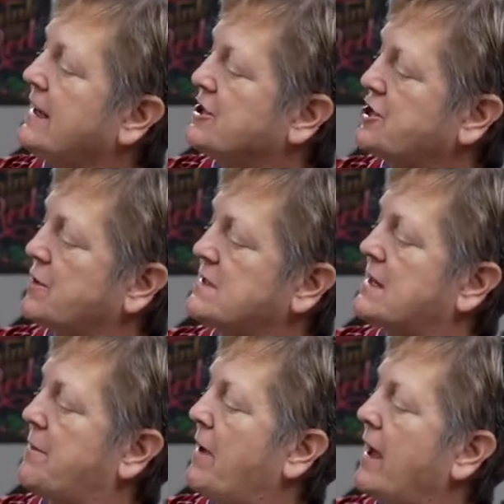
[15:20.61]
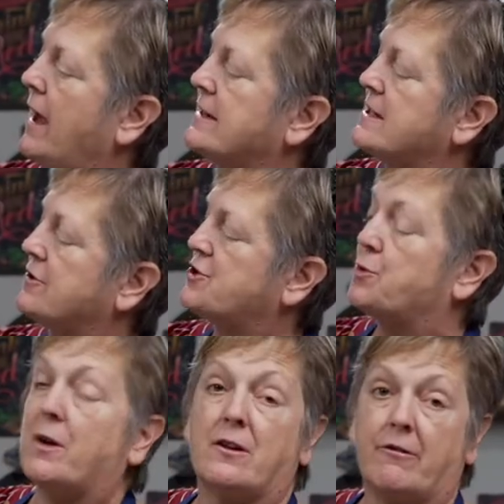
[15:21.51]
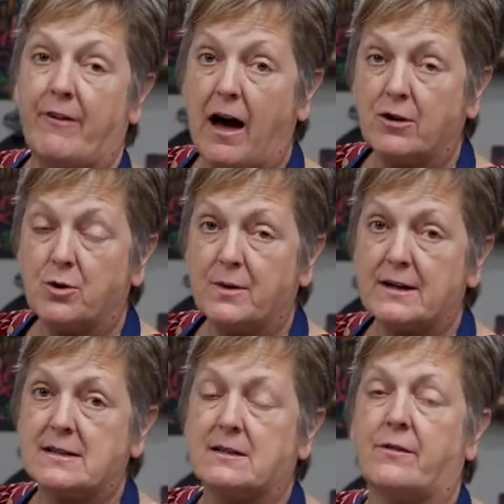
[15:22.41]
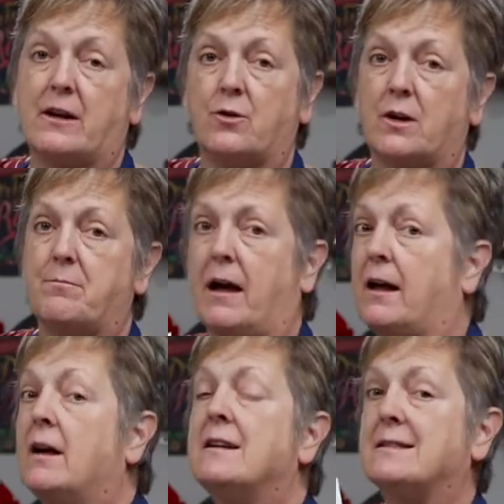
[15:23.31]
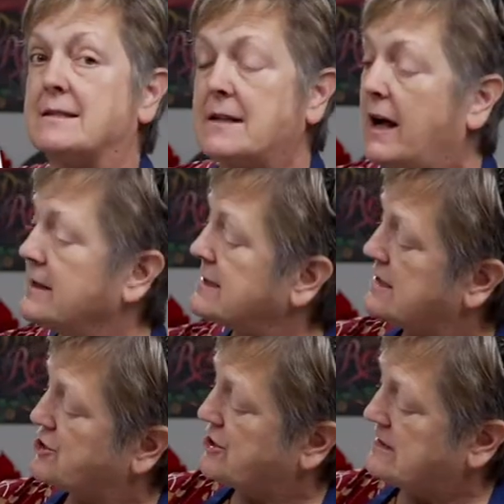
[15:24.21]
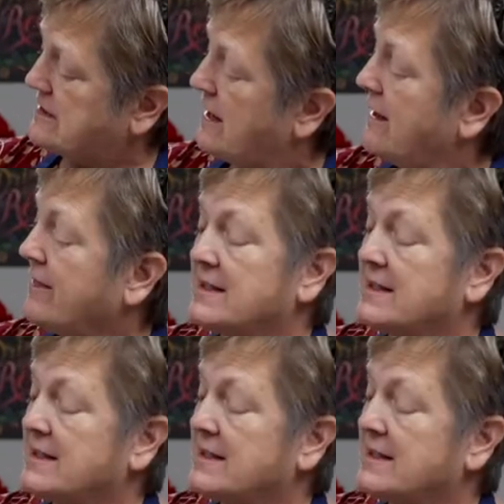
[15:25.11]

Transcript: It shows them and tells you what their value is so that you can make design decisions.